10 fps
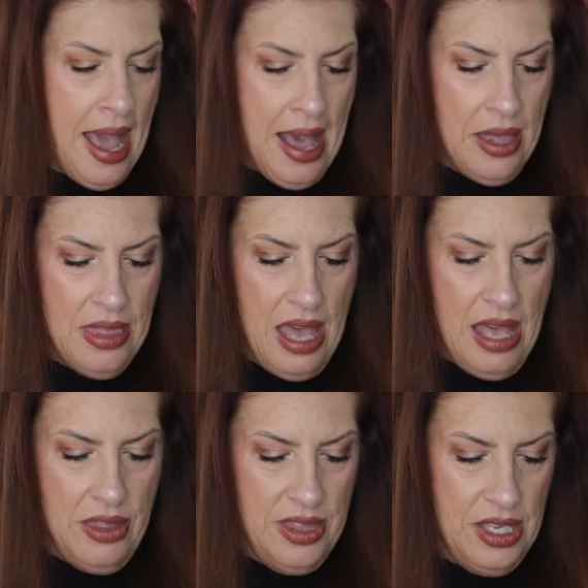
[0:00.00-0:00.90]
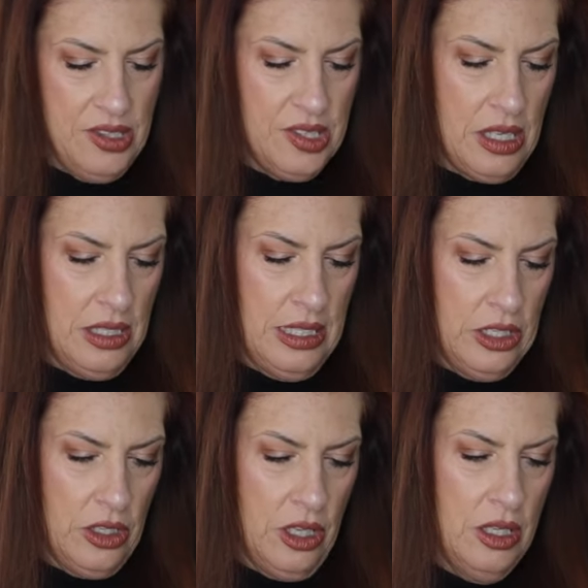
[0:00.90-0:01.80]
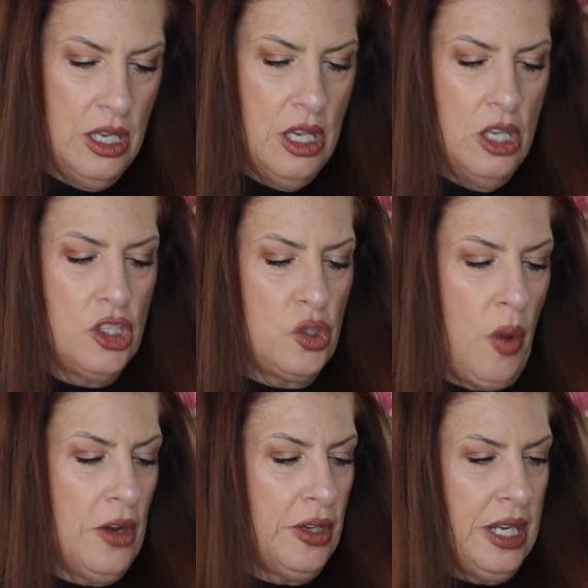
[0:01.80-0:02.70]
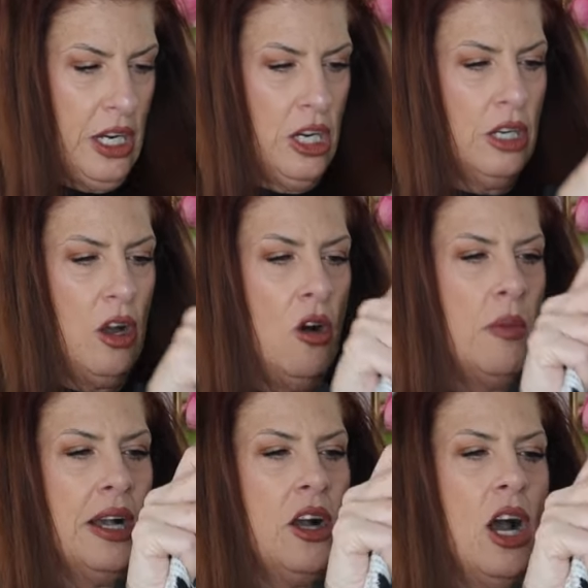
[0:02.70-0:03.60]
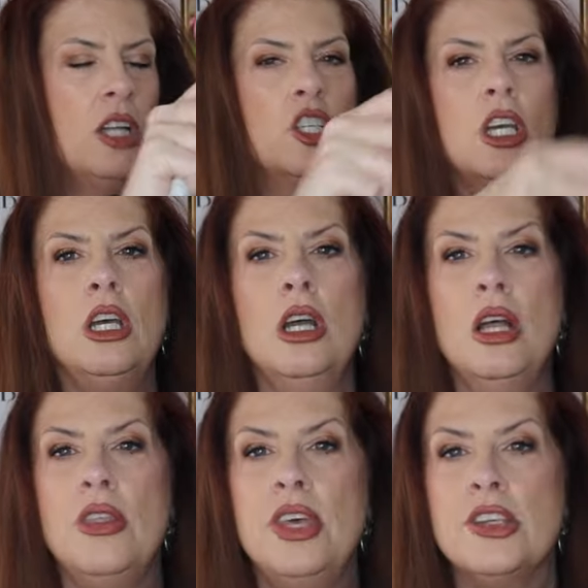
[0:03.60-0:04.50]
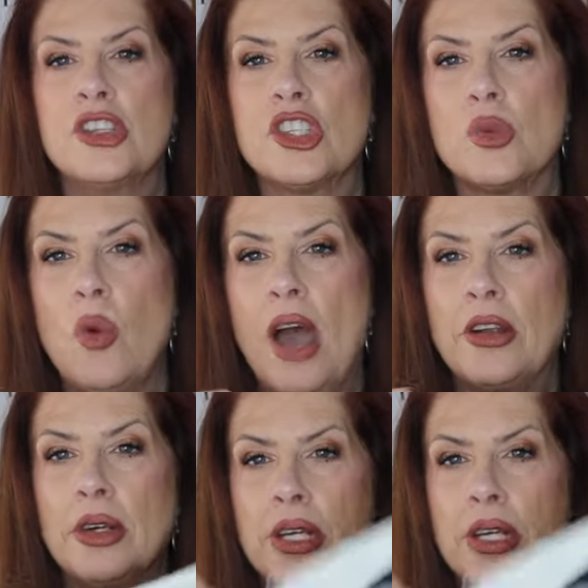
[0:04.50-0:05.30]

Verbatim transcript: And then this little sweater here, oh my gosh, this sweater